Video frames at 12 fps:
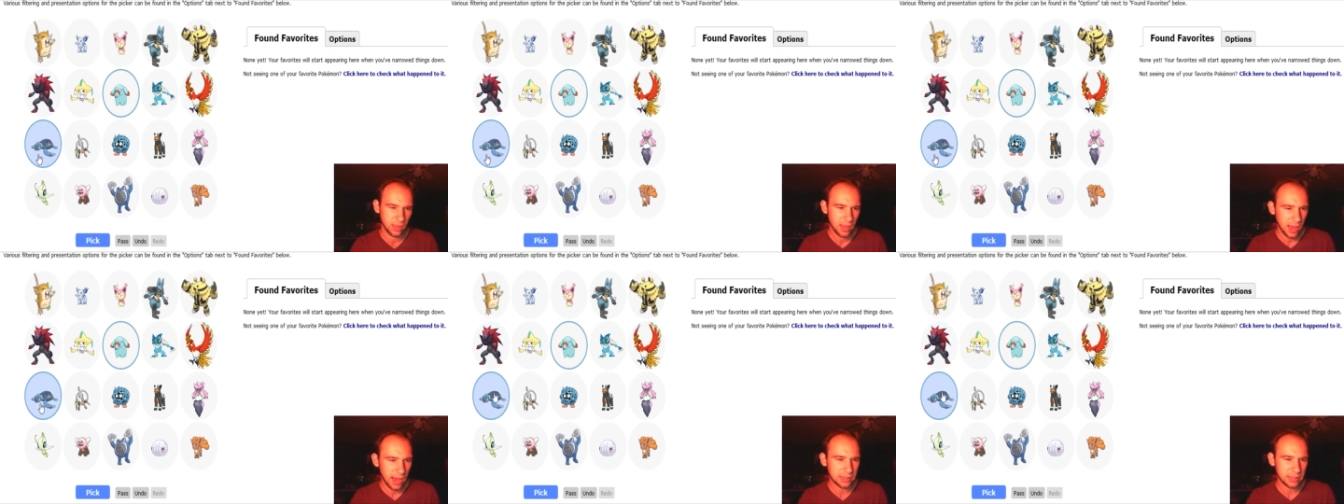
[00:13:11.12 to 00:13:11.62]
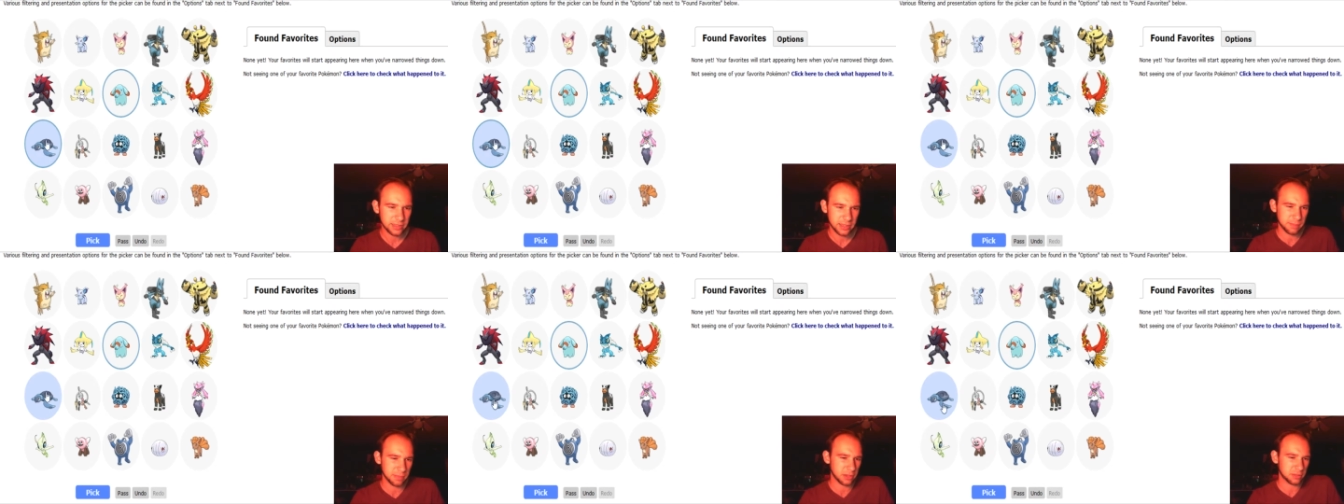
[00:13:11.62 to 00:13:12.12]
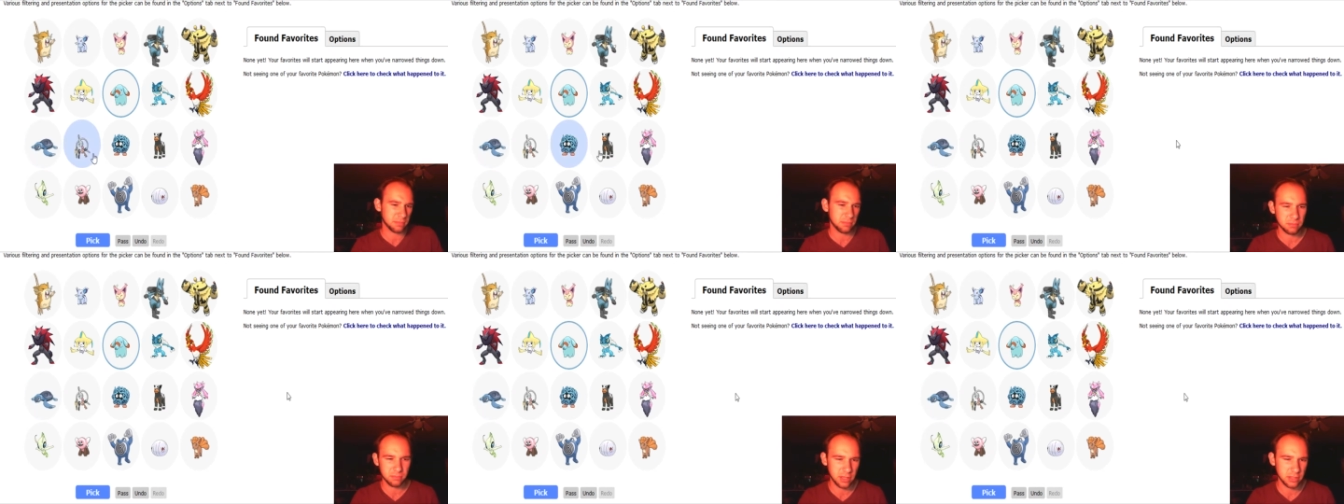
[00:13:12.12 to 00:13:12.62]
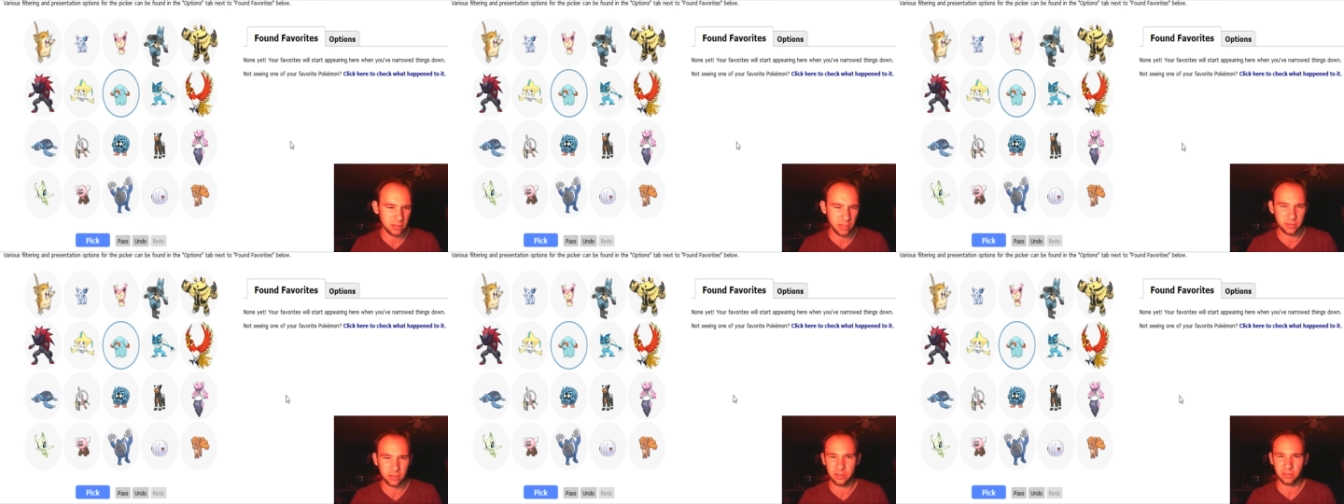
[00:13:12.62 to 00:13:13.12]
I clicked it, but it's it's
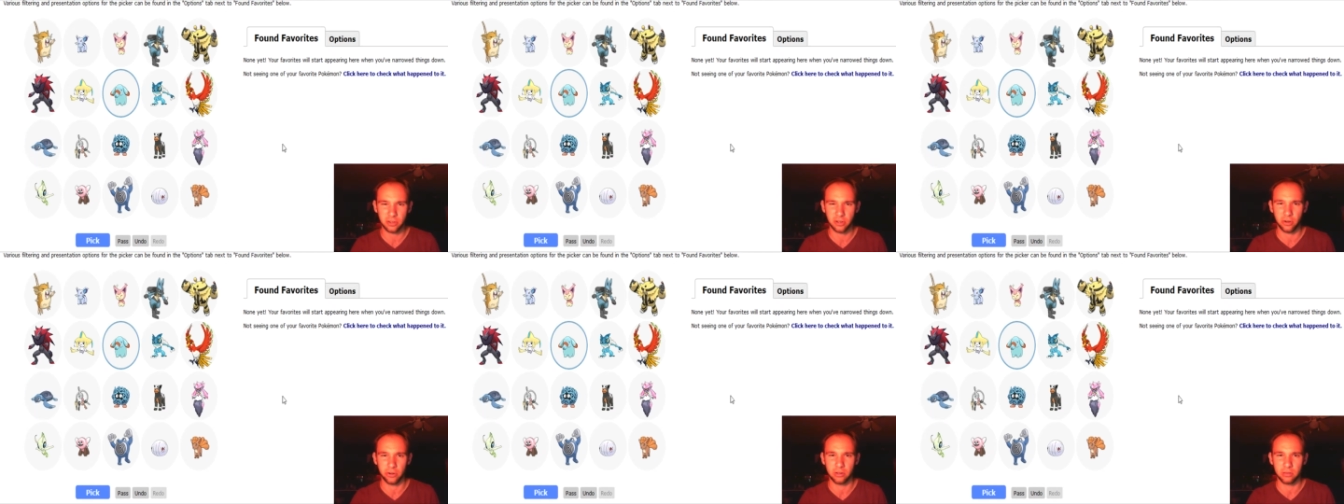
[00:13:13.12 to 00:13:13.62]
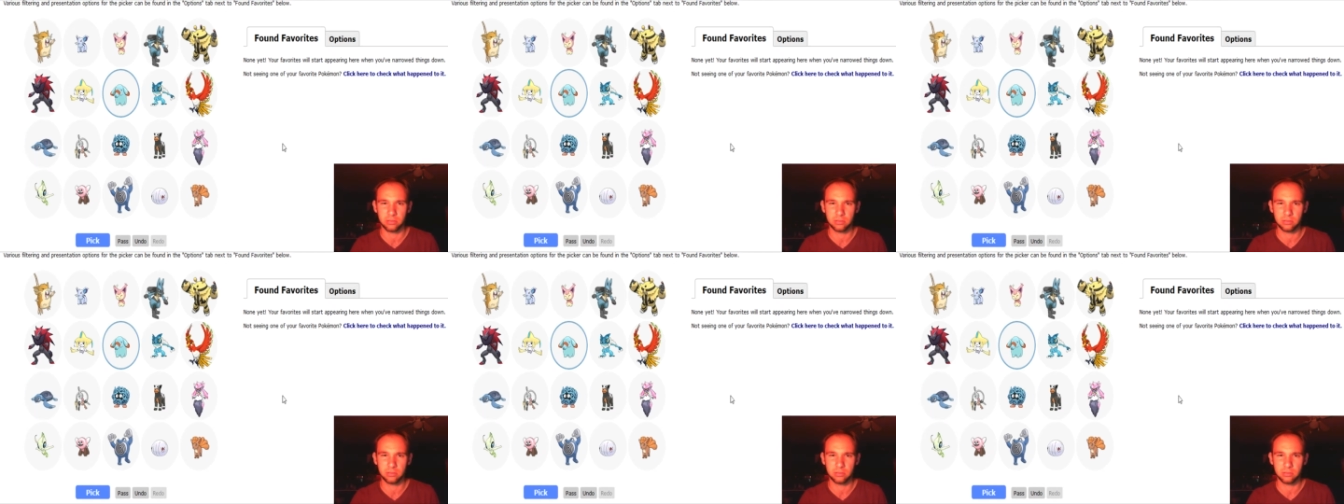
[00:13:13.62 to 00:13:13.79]
it's, it's a turtle.